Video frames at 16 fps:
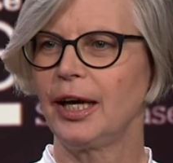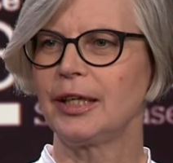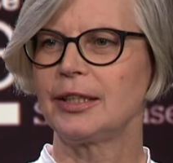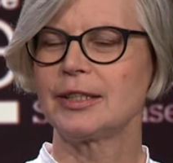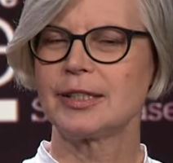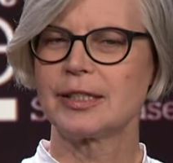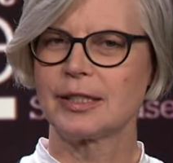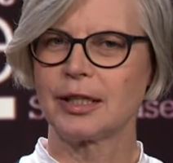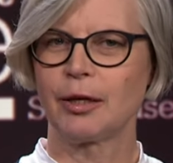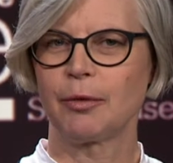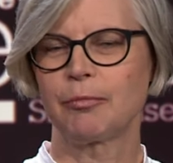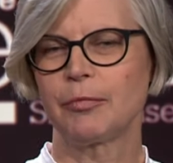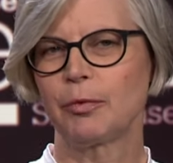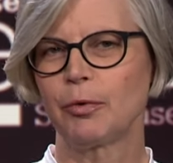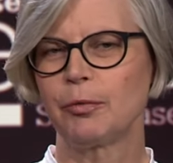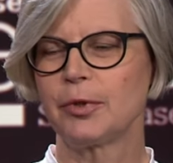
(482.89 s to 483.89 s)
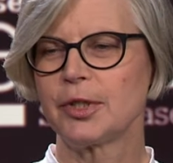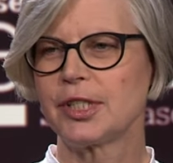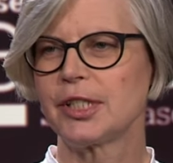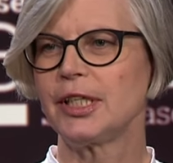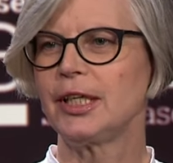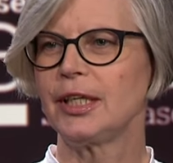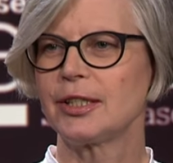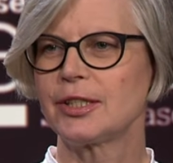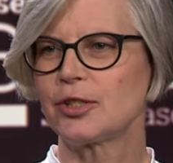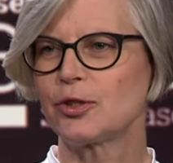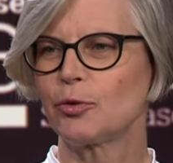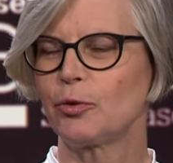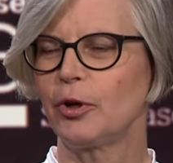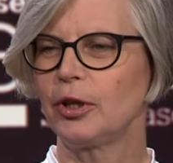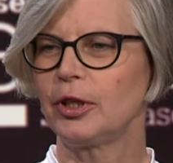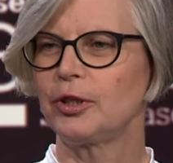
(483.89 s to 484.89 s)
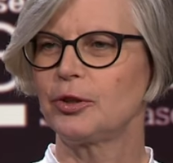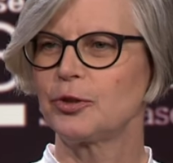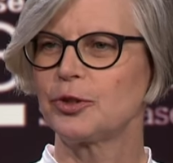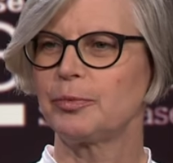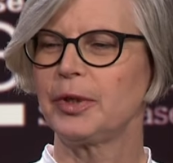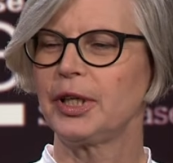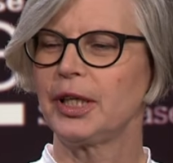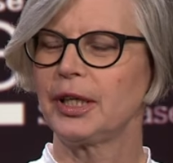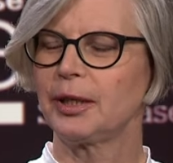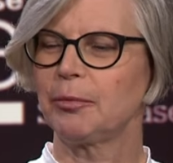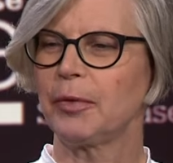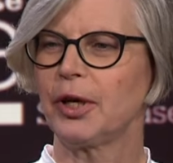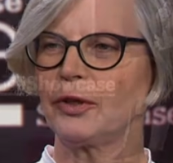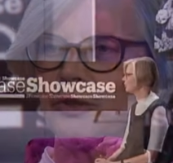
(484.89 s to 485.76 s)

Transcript: and um, we will see it's too early to speak about